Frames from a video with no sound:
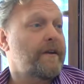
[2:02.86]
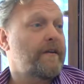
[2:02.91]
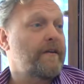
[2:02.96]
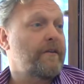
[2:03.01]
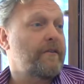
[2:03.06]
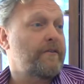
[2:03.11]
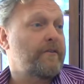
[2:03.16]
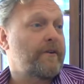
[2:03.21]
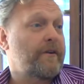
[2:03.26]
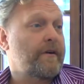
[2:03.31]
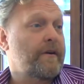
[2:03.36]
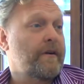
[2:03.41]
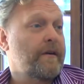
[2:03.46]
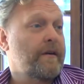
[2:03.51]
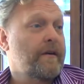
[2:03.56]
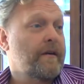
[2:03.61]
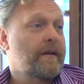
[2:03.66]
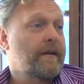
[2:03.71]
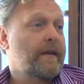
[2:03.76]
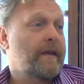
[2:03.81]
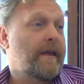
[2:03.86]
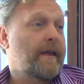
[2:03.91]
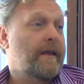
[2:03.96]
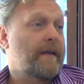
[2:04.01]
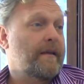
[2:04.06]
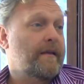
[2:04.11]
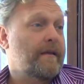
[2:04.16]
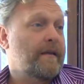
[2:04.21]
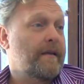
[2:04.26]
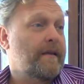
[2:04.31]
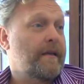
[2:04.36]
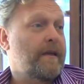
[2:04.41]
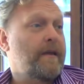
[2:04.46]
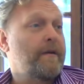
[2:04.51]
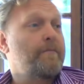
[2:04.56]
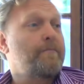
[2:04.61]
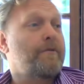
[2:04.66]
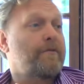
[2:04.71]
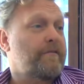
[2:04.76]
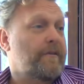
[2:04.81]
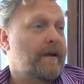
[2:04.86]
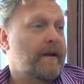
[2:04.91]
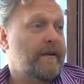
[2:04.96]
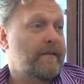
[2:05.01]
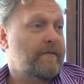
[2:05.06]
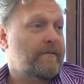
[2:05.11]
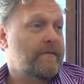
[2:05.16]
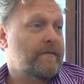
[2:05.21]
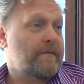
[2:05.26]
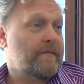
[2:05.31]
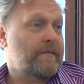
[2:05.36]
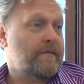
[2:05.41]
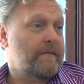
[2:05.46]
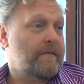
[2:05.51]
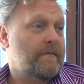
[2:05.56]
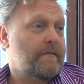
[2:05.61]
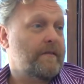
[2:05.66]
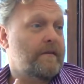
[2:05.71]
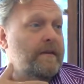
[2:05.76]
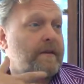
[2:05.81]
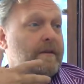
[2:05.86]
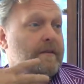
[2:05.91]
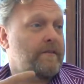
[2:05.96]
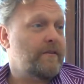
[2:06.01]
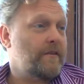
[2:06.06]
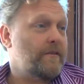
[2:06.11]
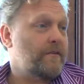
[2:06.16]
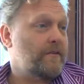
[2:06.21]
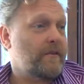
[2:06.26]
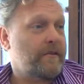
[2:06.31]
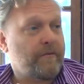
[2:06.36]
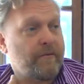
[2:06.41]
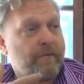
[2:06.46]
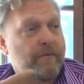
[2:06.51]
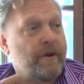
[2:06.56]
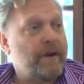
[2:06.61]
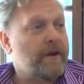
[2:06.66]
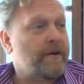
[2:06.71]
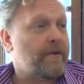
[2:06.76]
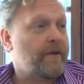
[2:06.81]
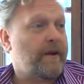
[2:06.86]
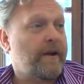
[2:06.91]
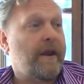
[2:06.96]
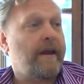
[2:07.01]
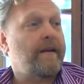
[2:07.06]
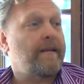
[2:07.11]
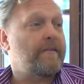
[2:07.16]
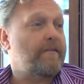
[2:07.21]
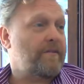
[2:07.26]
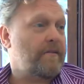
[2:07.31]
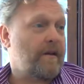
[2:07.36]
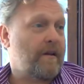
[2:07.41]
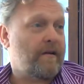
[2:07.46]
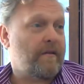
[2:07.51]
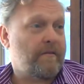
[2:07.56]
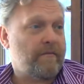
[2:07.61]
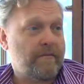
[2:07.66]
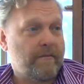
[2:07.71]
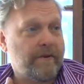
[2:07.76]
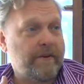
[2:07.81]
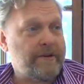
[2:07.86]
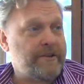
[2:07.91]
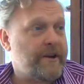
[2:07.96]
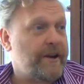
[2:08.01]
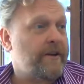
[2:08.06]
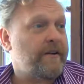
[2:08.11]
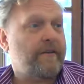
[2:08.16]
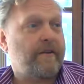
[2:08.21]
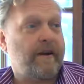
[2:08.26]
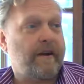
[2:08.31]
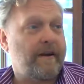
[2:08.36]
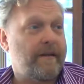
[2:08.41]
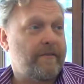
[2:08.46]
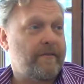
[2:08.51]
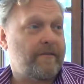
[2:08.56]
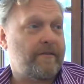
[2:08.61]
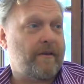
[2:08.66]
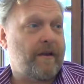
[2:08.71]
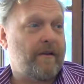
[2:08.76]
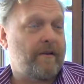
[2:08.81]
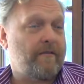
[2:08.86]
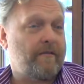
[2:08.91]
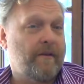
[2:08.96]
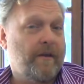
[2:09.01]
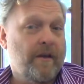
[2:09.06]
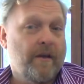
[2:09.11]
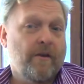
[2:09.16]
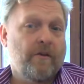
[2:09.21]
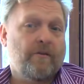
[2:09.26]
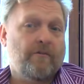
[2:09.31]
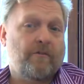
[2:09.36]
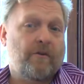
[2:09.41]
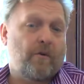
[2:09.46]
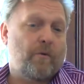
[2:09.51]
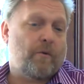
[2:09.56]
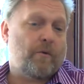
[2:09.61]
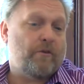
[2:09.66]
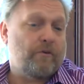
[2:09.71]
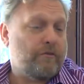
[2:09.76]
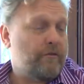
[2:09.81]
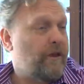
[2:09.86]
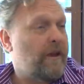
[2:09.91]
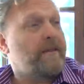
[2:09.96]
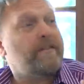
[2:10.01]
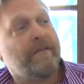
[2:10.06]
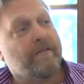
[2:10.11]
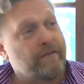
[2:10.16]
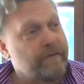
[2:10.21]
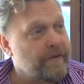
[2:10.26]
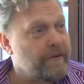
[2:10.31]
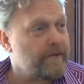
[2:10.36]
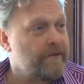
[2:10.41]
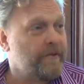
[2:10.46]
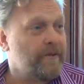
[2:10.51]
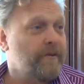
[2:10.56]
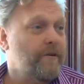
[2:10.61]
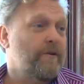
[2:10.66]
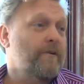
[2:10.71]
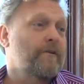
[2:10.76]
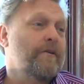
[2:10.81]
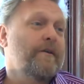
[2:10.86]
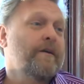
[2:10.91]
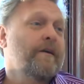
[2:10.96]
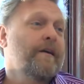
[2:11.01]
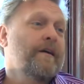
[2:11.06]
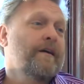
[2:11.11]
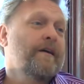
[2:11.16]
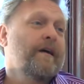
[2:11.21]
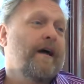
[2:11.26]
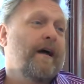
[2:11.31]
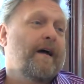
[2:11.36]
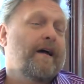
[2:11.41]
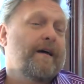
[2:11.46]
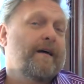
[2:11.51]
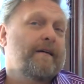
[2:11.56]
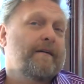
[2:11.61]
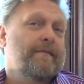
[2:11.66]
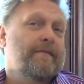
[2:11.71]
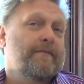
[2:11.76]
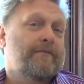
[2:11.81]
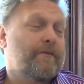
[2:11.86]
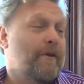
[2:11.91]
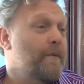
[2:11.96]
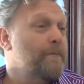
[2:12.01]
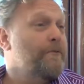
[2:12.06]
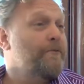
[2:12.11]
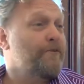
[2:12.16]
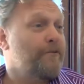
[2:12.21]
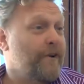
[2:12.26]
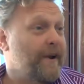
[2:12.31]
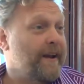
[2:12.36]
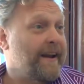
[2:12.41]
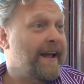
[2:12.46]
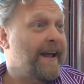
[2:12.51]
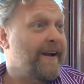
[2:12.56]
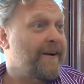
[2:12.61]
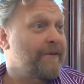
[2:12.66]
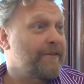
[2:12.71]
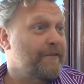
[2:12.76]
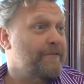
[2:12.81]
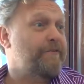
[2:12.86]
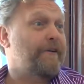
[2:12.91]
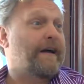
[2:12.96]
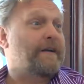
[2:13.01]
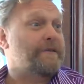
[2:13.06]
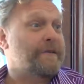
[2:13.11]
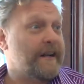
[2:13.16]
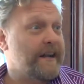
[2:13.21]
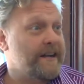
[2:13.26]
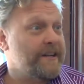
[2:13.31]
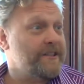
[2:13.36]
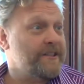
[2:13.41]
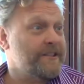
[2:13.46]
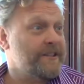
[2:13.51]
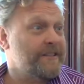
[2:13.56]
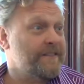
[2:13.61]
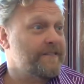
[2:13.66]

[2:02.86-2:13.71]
culture, can improvise, continue to recreate itself, regenerate itself. So when you take the physical uh, substrate out, the foundation, the